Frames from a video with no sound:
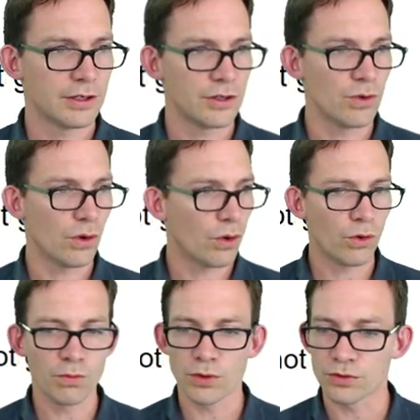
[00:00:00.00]

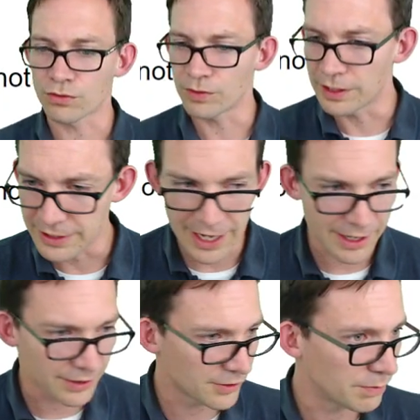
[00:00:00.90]
almost read a
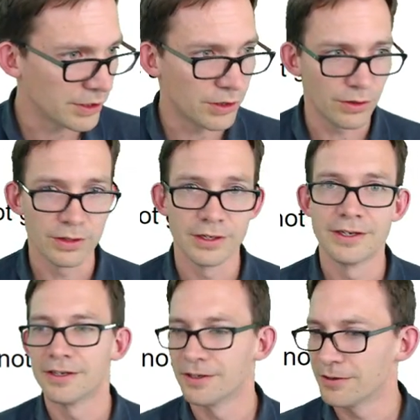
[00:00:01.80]
text, but you
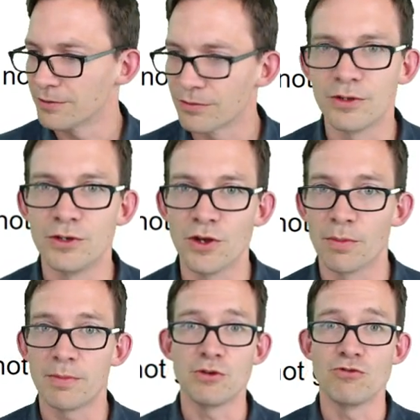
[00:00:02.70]
don't,
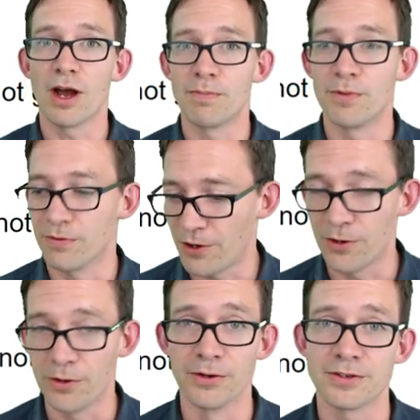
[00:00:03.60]
maybe you drop your
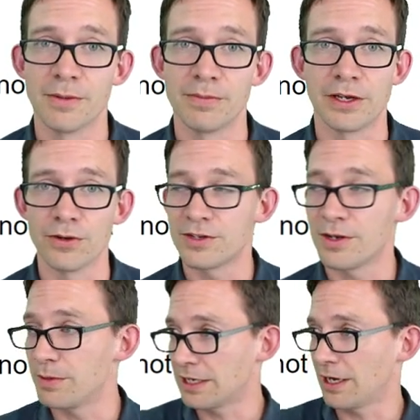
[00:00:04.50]
phone or something, or
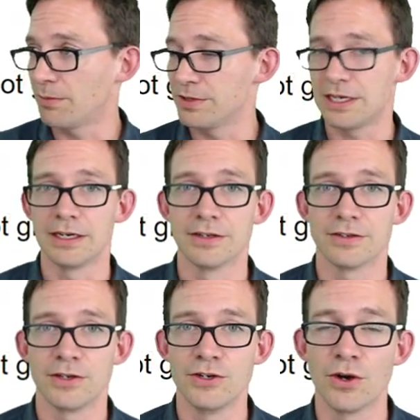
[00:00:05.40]
somebody comes in, so
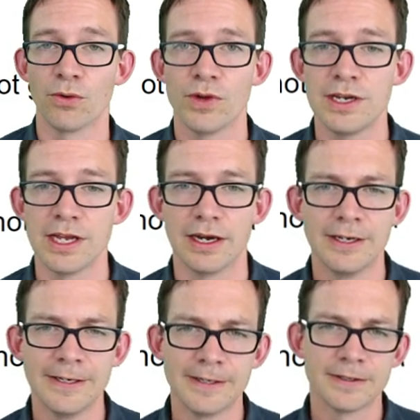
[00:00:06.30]
you don't read it.
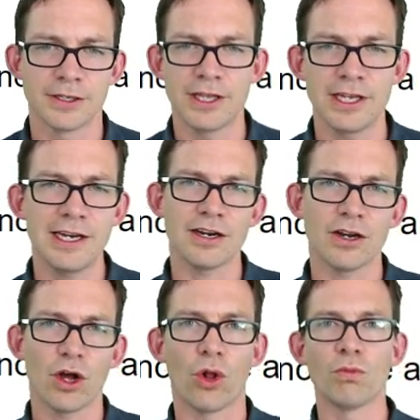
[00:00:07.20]
So they didn't
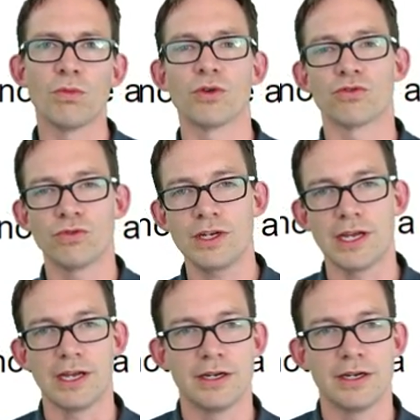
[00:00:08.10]
almost read,